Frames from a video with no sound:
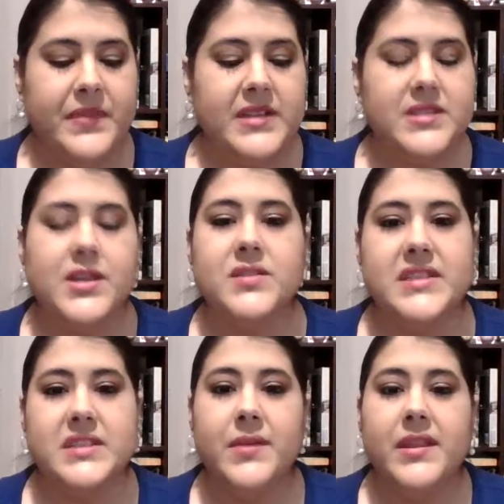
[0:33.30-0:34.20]
So
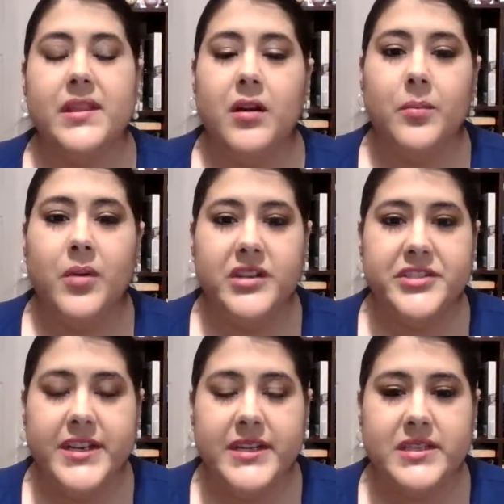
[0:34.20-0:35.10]
6 month long
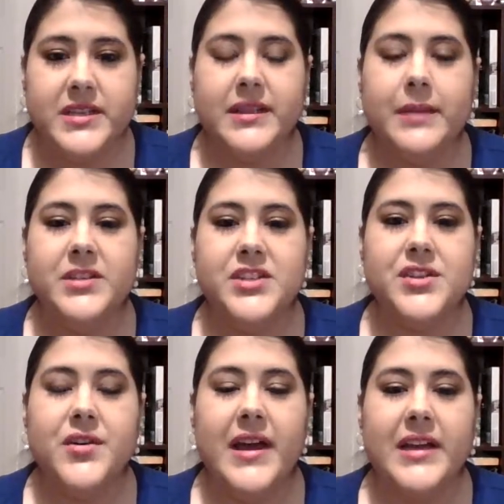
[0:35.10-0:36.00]
project. Let me just
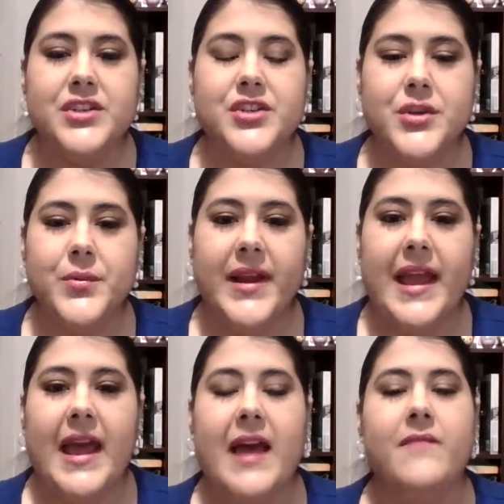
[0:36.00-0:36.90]
go ahead and show you what I
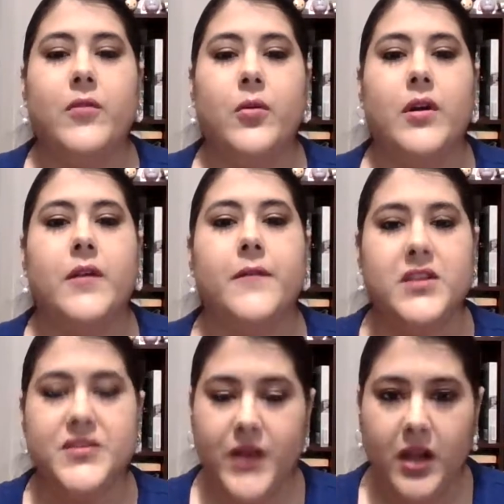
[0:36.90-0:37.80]
have
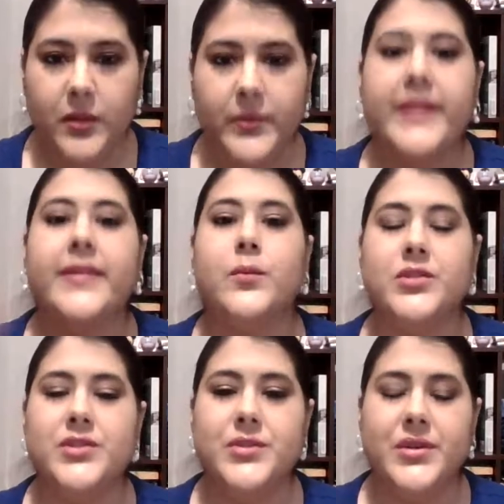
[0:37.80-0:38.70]
first for Halloween, then we'll
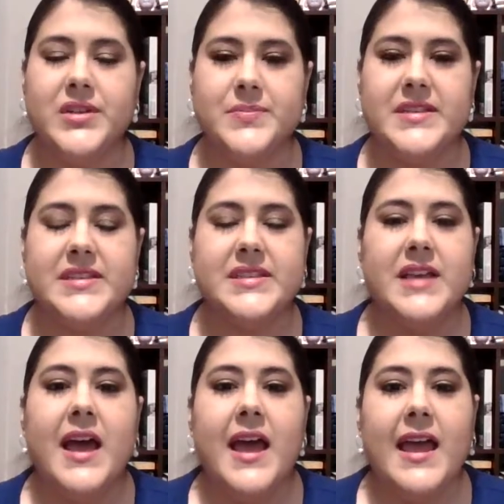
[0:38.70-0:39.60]
do Christmas.
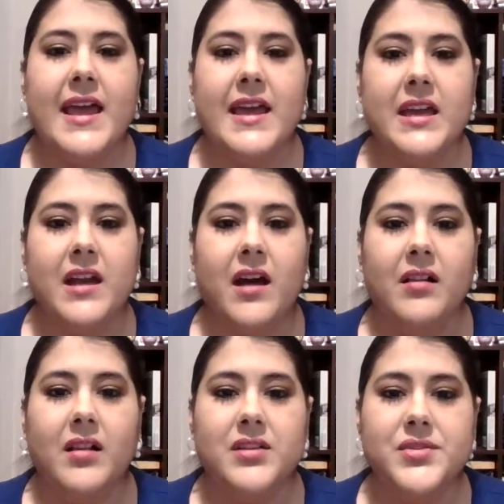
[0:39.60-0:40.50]
And
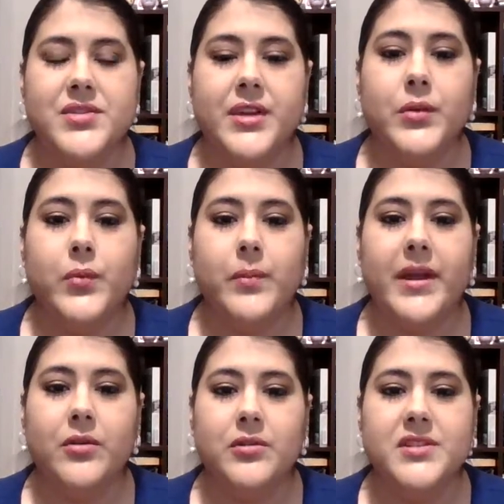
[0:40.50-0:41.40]
I'll also tell you what my
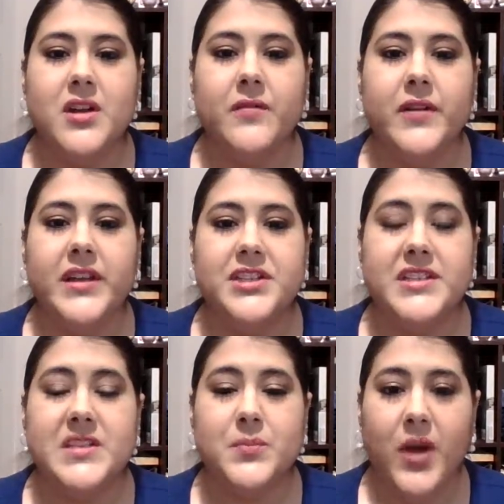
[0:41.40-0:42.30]
goals are for each of
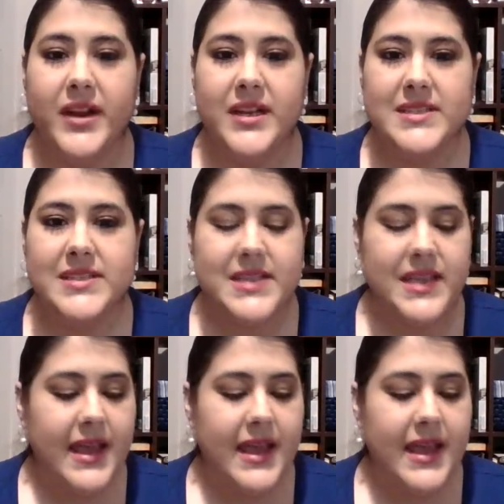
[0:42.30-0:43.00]
these products.